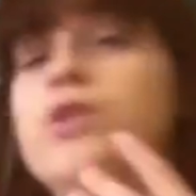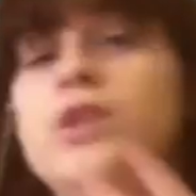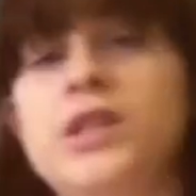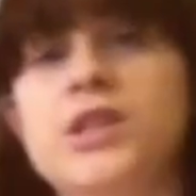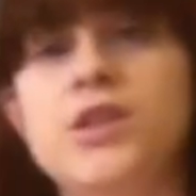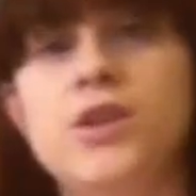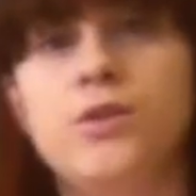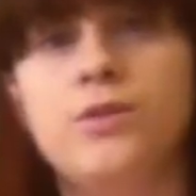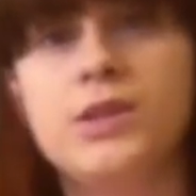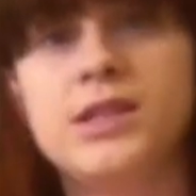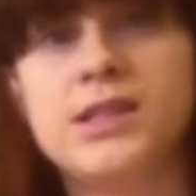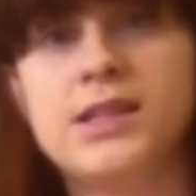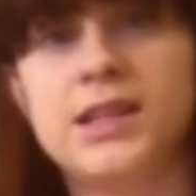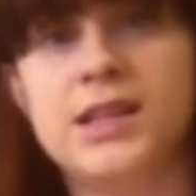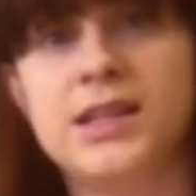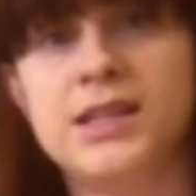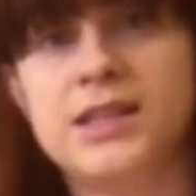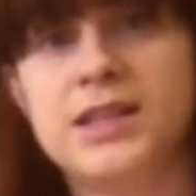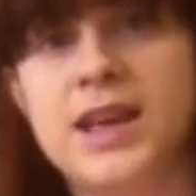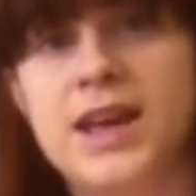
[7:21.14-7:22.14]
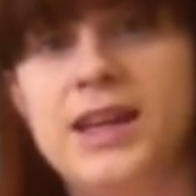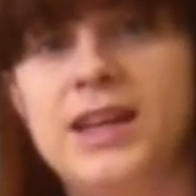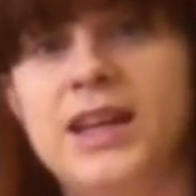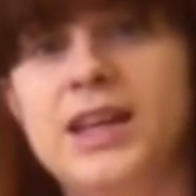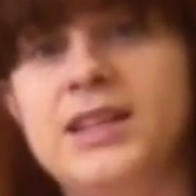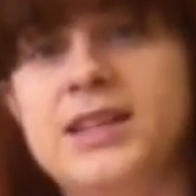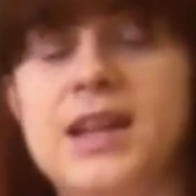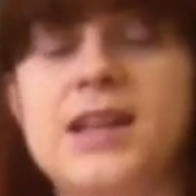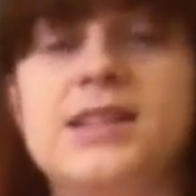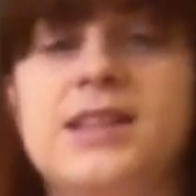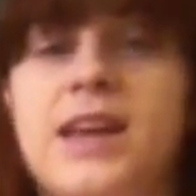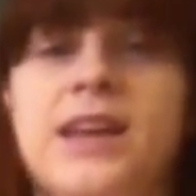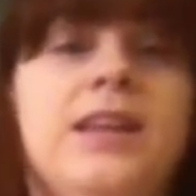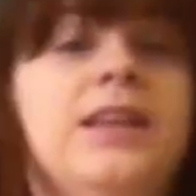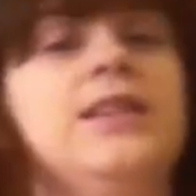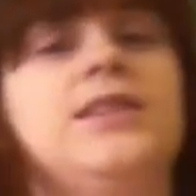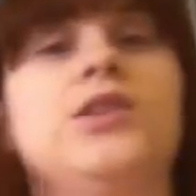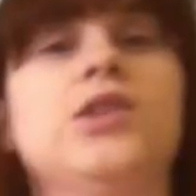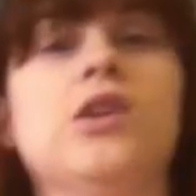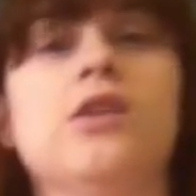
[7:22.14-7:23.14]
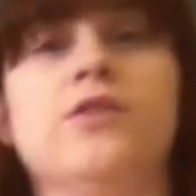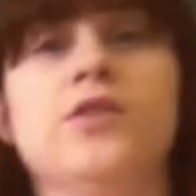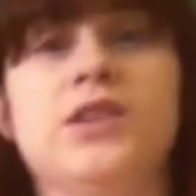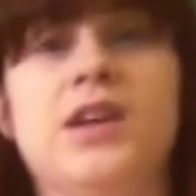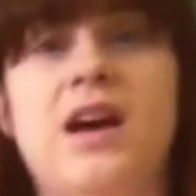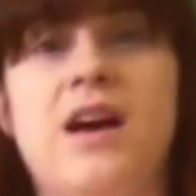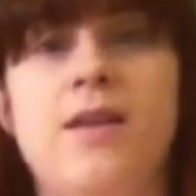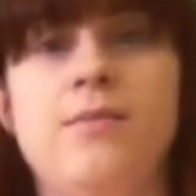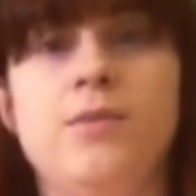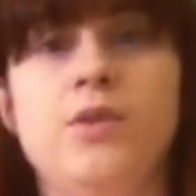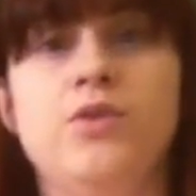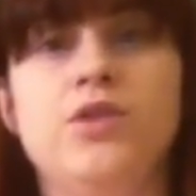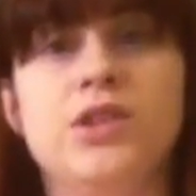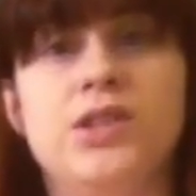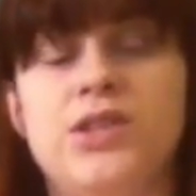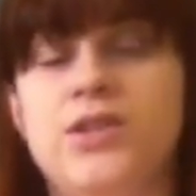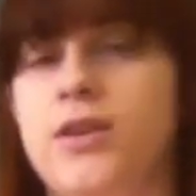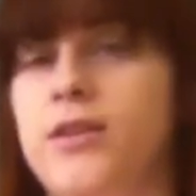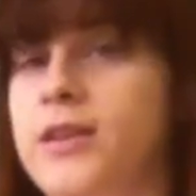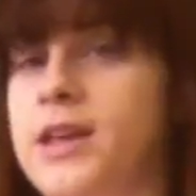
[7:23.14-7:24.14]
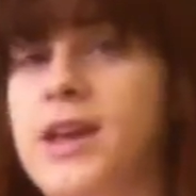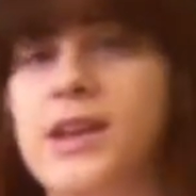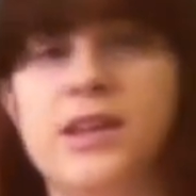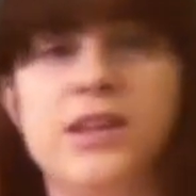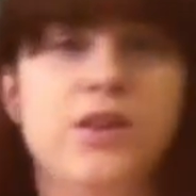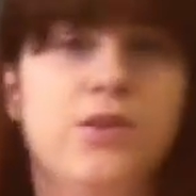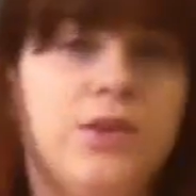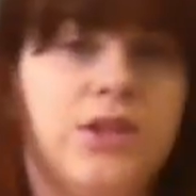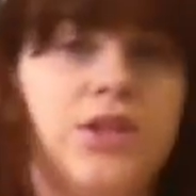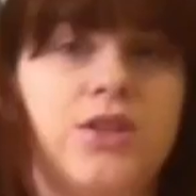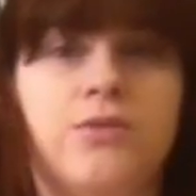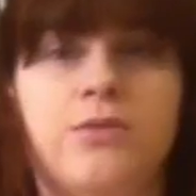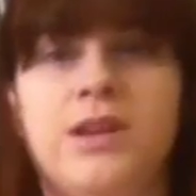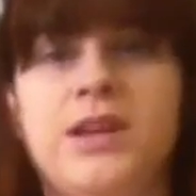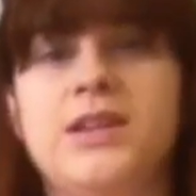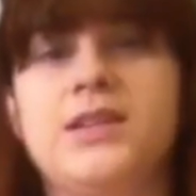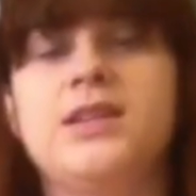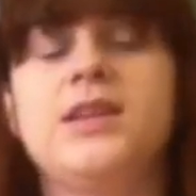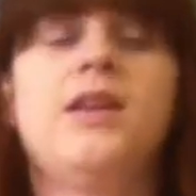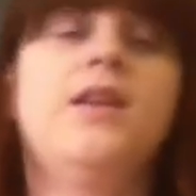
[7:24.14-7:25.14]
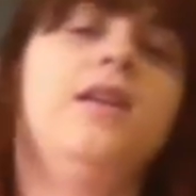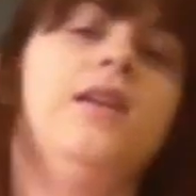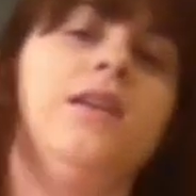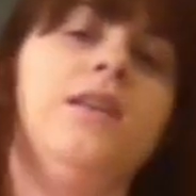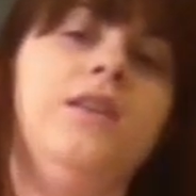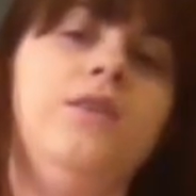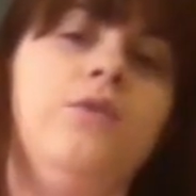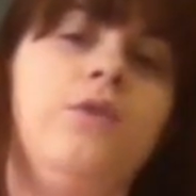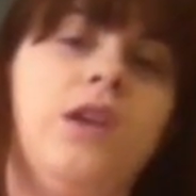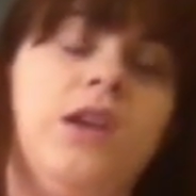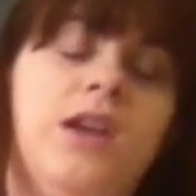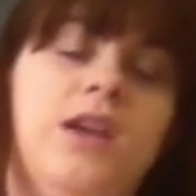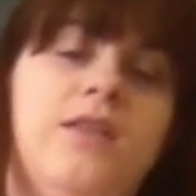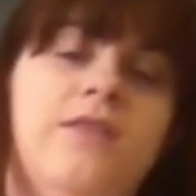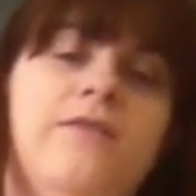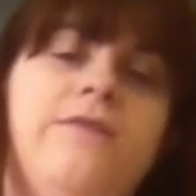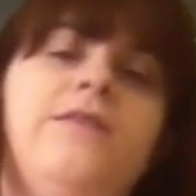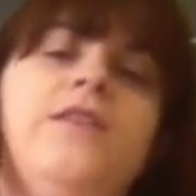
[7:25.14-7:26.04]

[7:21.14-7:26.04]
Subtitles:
good news is that it does get easier over time. You just start getting used to it. You can